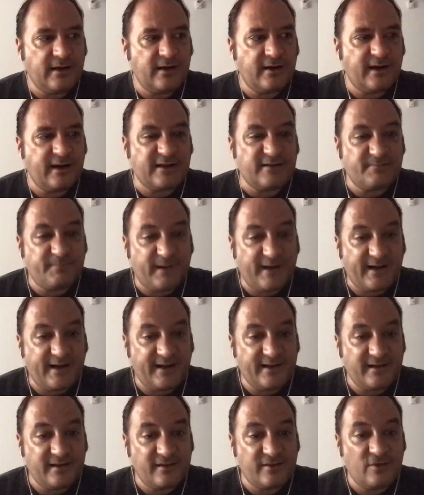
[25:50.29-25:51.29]

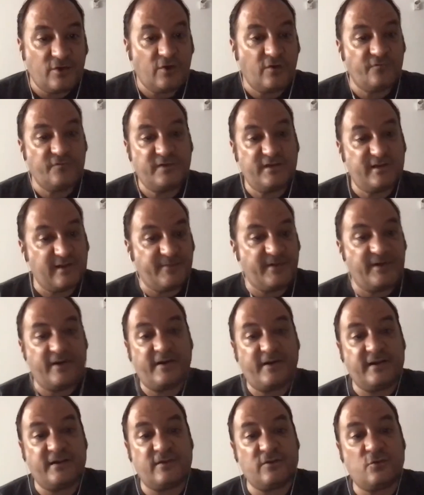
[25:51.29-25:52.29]
grandparents of these
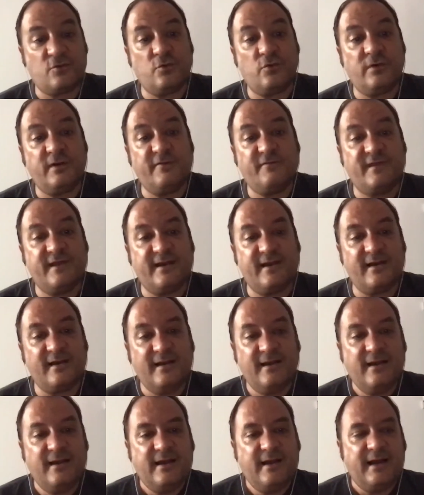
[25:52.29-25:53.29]
Americans who live there,
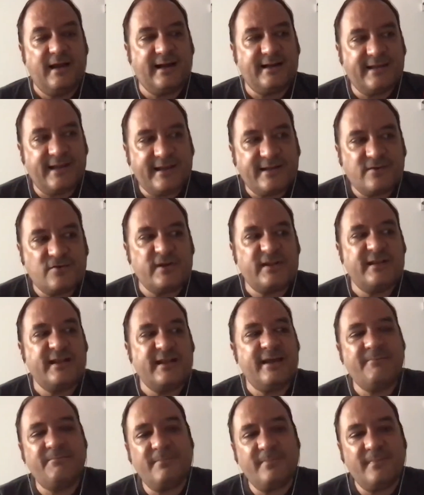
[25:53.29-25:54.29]
and they treat them